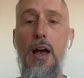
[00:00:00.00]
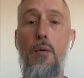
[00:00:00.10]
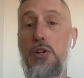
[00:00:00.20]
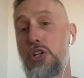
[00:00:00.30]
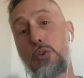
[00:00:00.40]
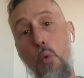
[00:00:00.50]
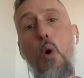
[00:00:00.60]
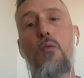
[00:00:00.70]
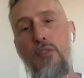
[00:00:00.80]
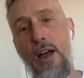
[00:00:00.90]
uh, which you
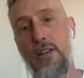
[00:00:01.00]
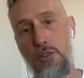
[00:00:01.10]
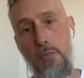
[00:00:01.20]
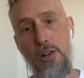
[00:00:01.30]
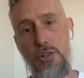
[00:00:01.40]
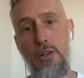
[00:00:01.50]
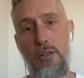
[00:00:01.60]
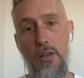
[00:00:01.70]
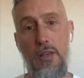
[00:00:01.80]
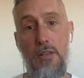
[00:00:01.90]
won't find as much
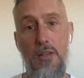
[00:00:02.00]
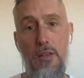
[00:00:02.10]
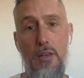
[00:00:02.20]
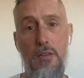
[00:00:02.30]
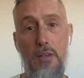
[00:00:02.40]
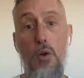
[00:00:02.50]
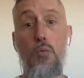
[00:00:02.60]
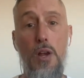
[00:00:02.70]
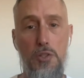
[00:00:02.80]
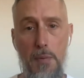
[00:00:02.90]
in, in, the in the
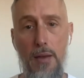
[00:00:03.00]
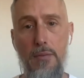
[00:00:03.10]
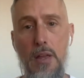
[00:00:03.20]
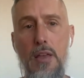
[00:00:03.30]
old Rust Belt.